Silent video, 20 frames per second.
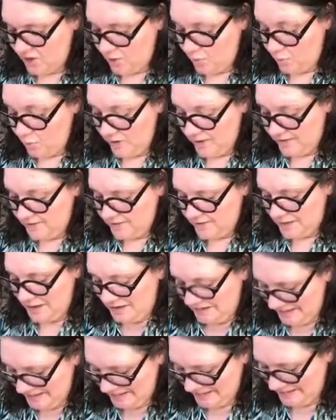with,
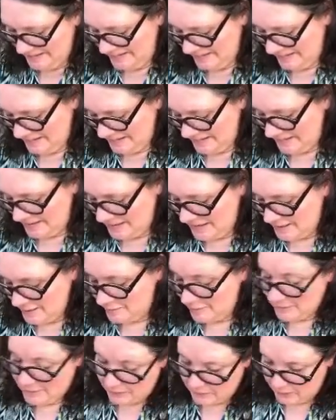I didn't
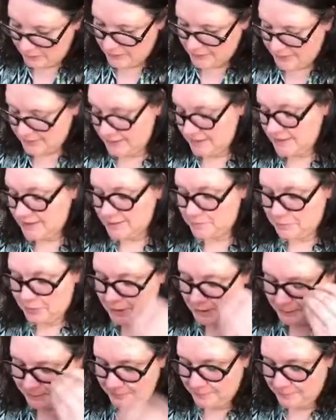realize this, but